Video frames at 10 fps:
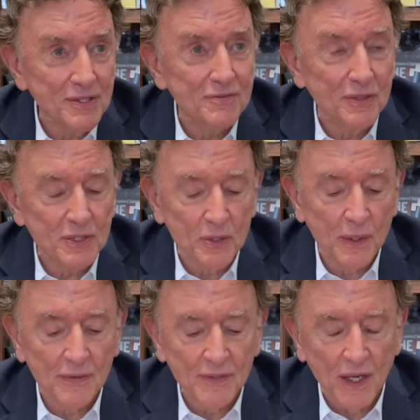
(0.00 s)
for
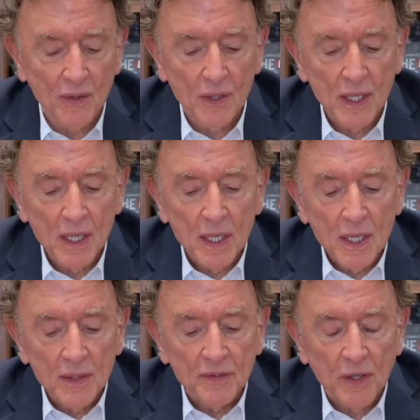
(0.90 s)
doing so.
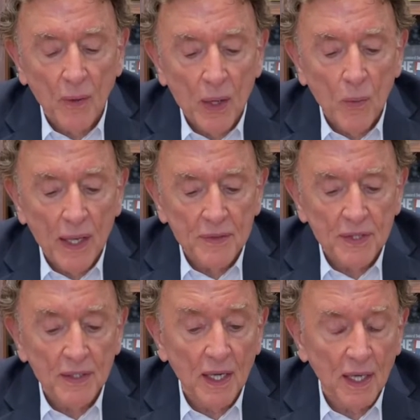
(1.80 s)
So I went
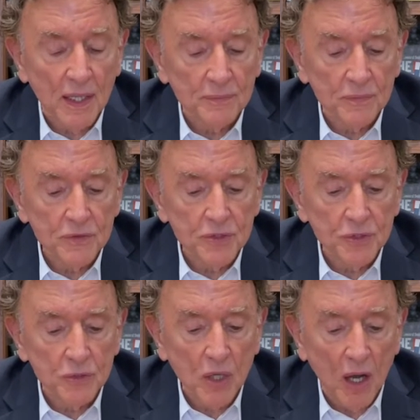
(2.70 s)
um,
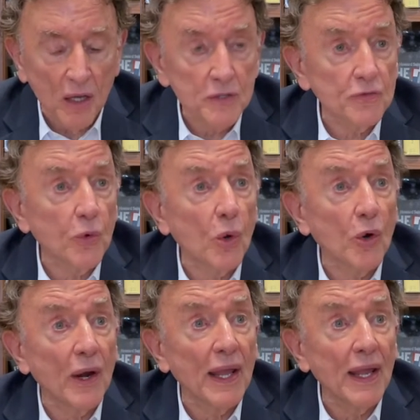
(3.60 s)
to college
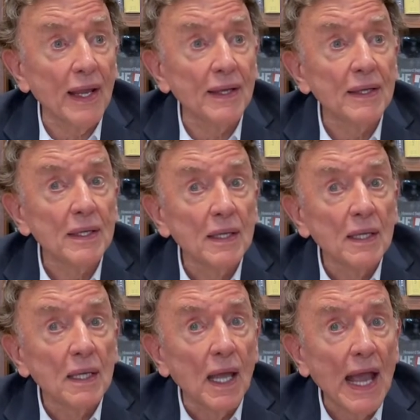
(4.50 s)
for a
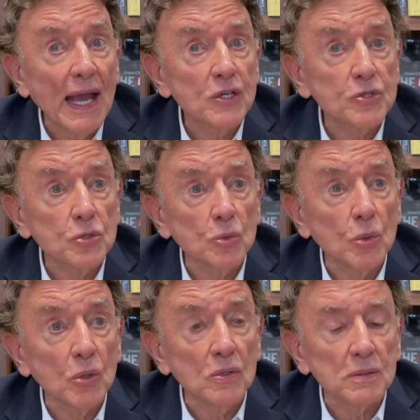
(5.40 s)

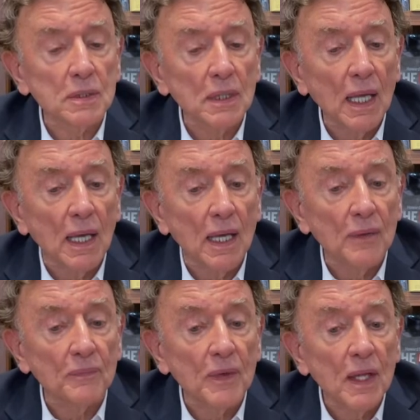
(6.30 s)
actual
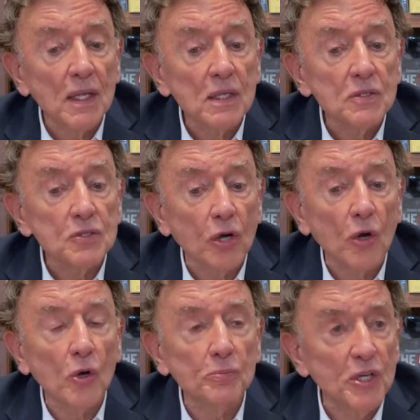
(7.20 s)
um,
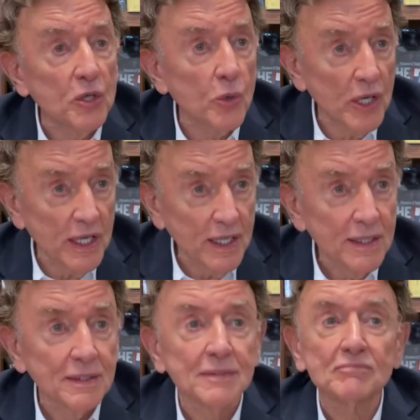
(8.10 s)
term degree,
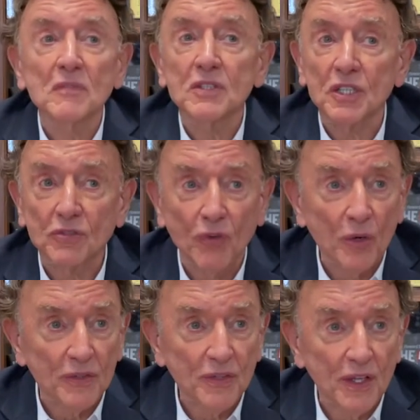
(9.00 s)
just
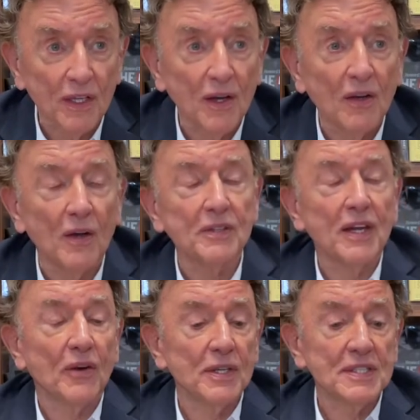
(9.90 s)
focusing on
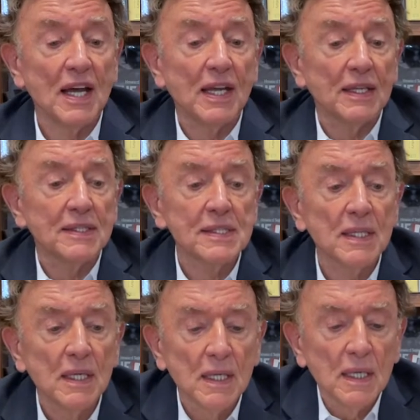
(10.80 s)
dairy science.
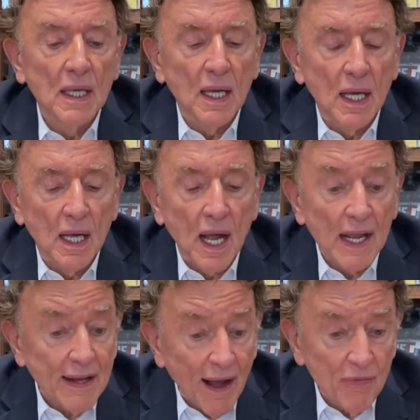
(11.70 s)
Uh, I
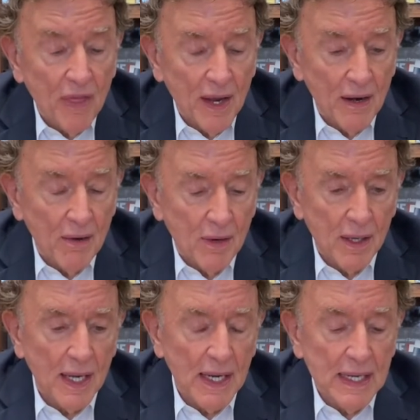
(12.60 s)
got there,
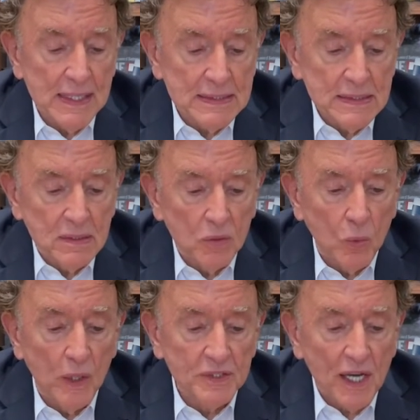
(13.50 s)
and
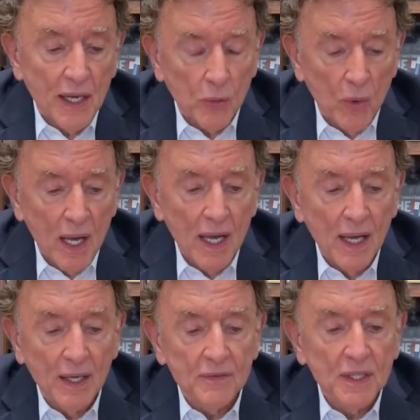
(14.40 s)
once I
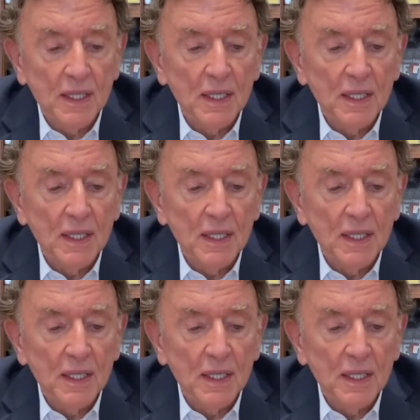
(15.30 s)
arrived,